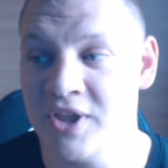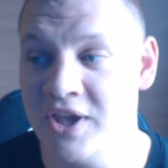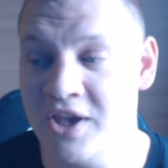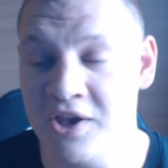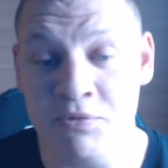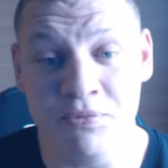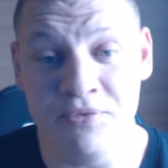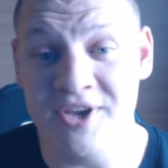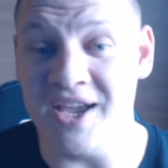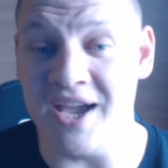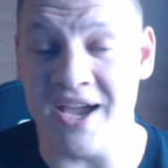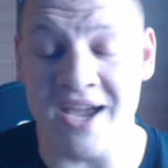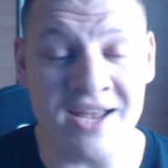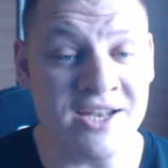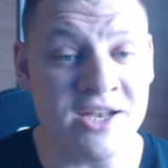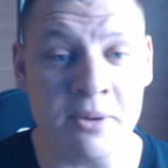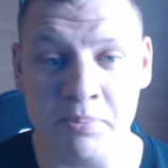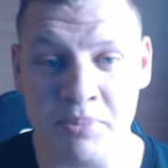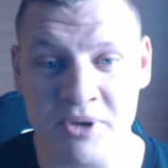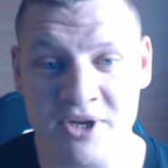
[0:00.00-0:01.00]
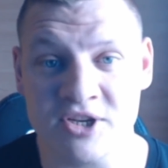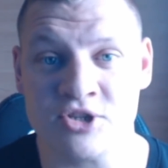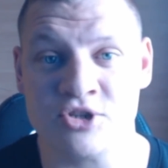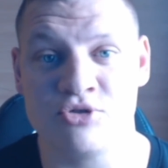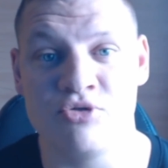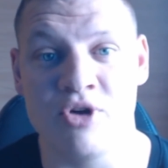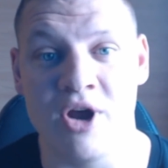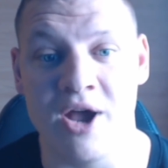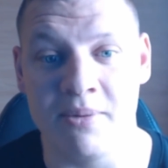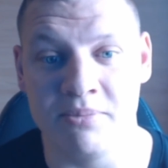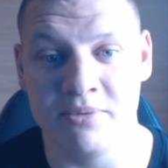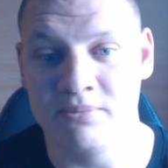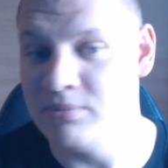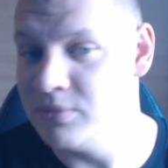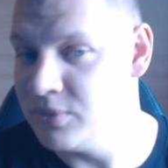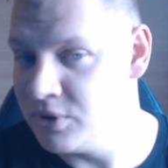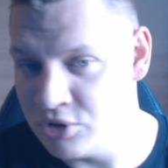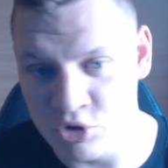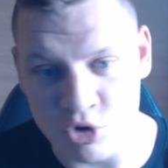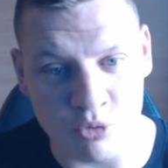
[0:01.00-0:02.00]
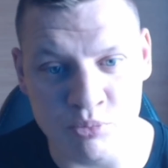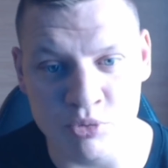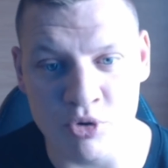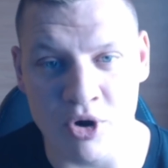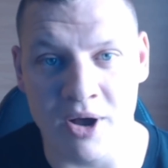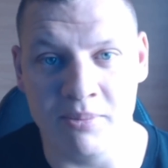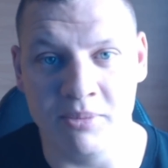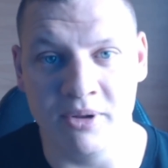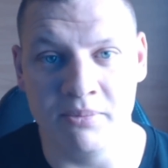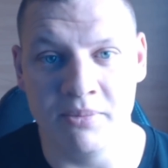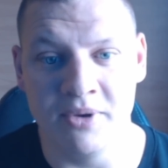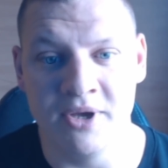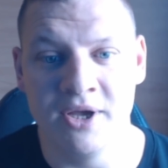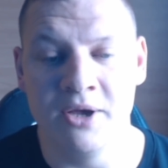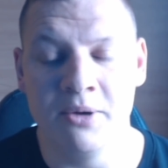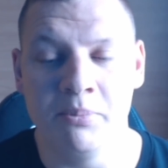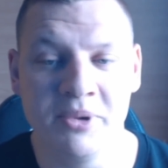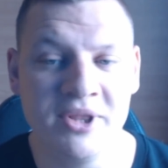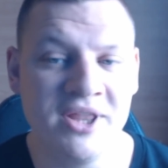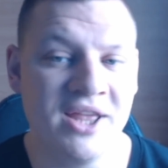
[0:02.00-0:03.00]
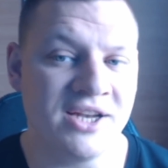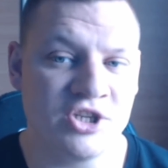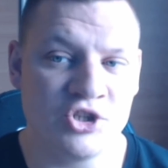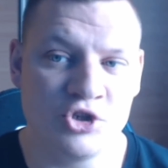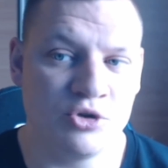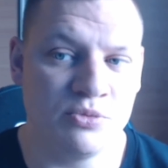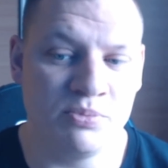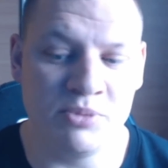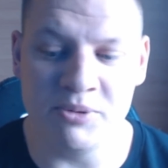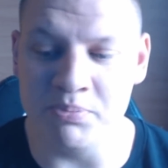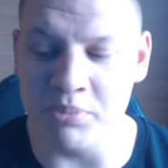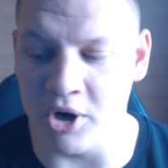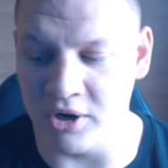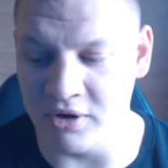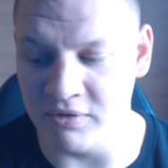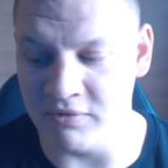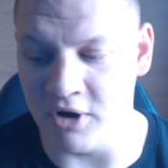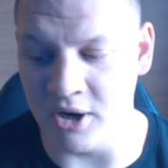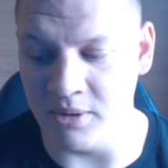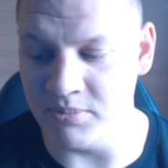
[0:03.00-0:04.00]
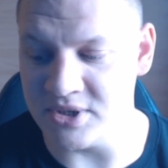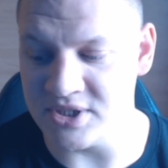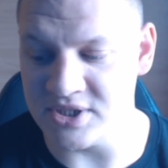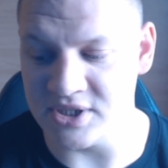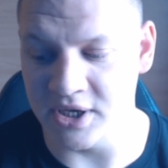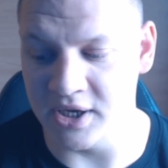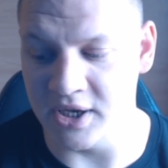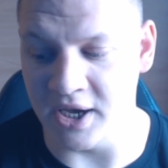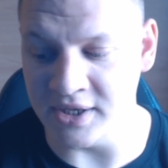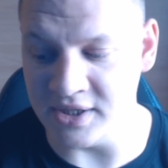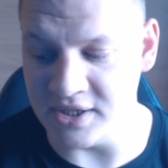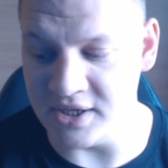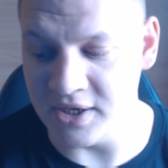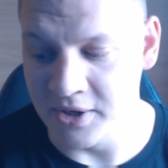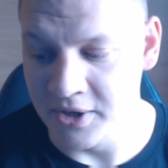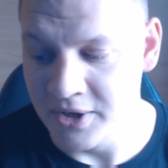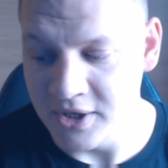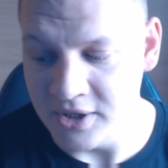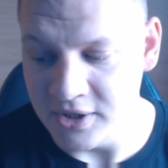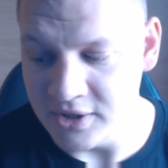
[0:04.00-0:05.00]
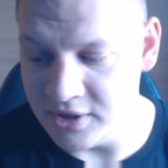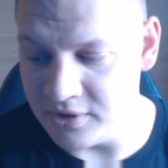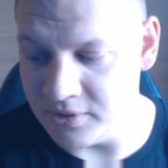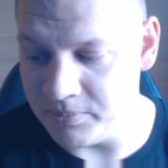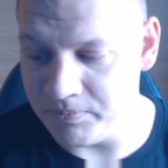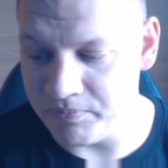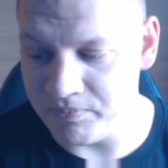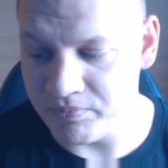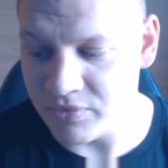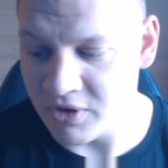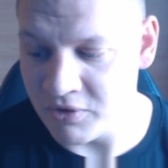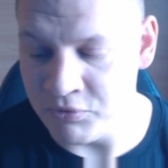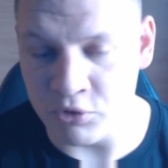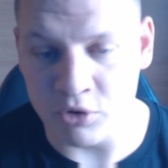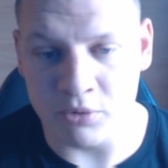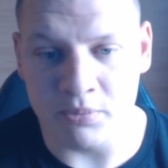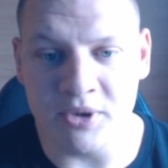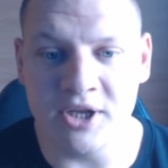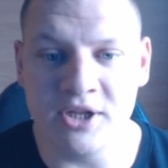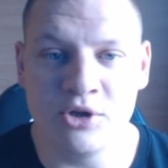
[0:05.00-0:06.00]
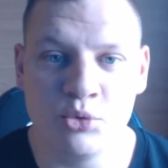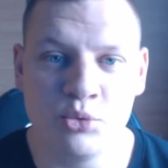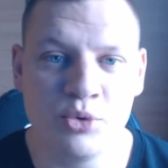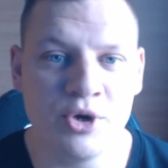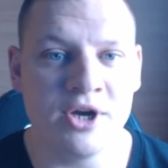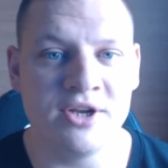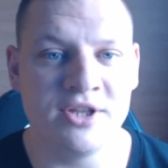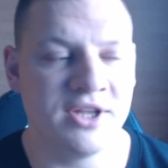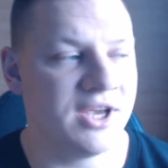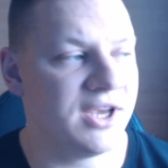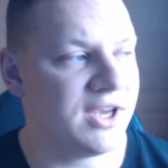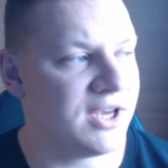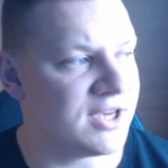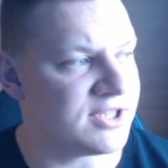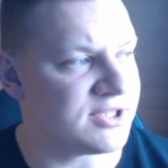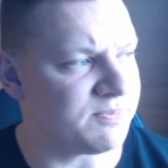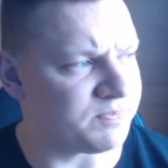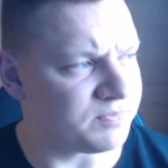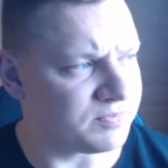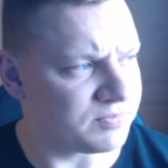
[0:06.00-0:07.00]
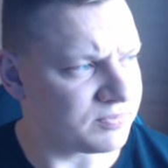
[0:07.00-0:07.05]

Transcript: If we end up in a strap, no problem, but that should be part of arm wrestling. I think for me, the weird thing is